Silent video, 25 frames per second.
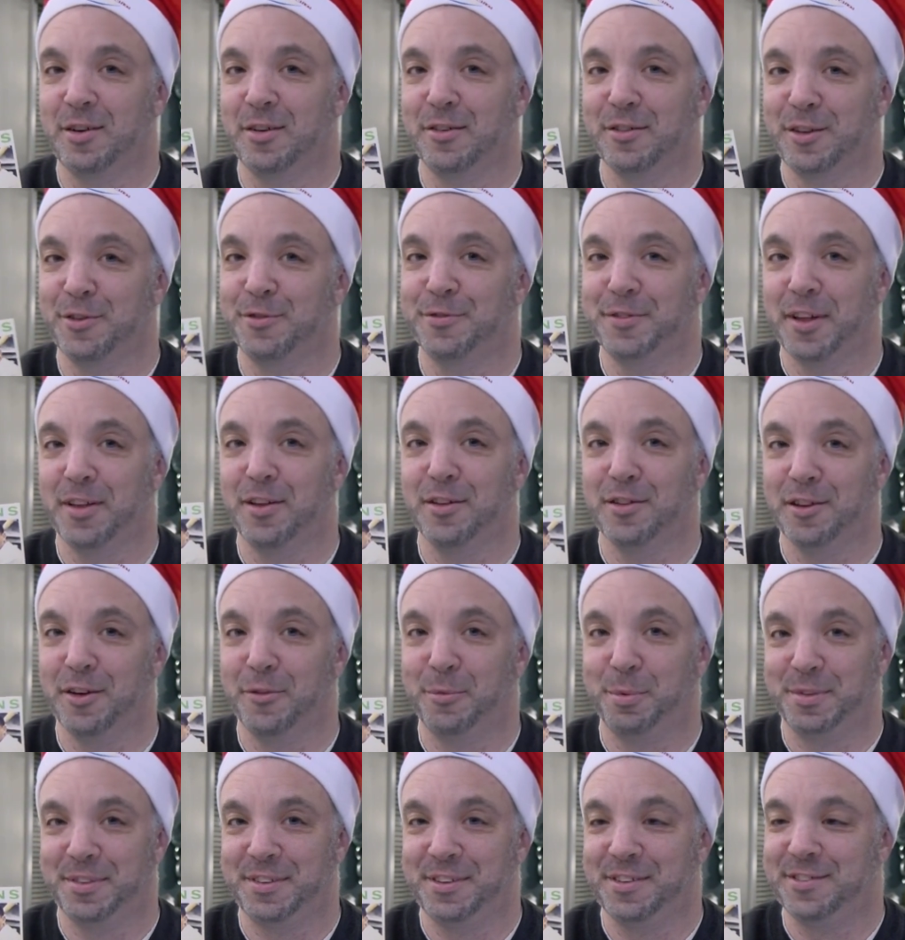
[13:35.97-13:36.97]
I really fell in
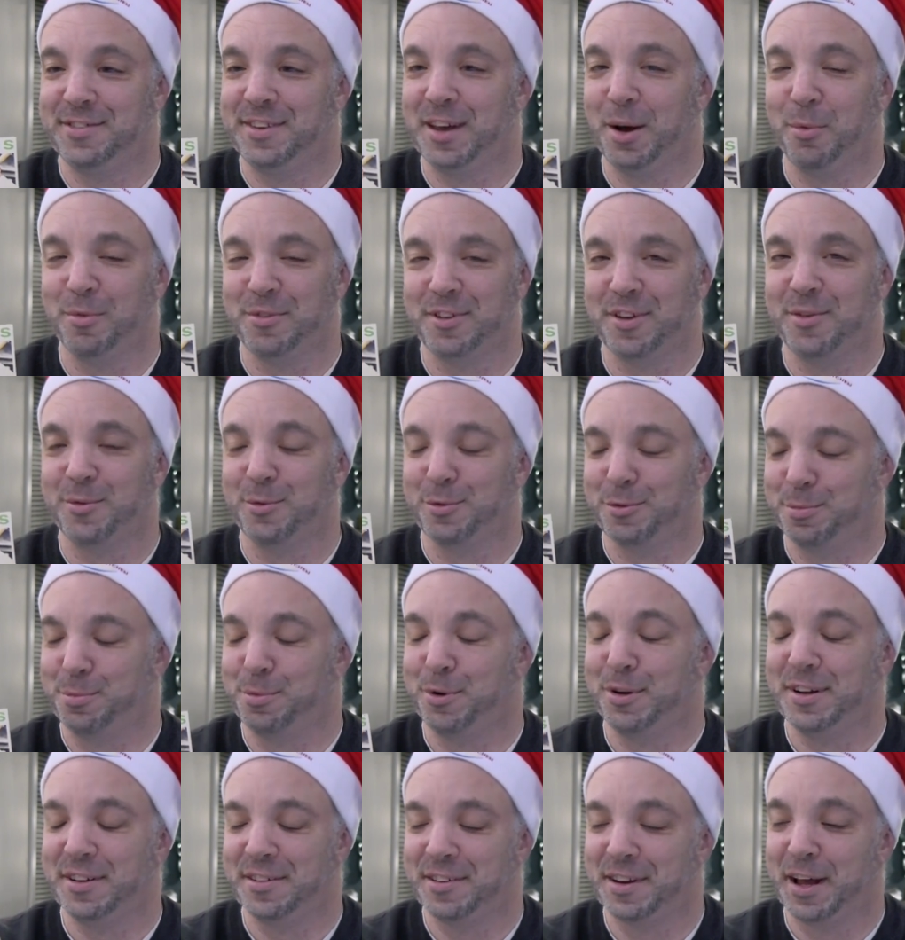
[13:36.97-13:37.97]
love with this set once I was putting it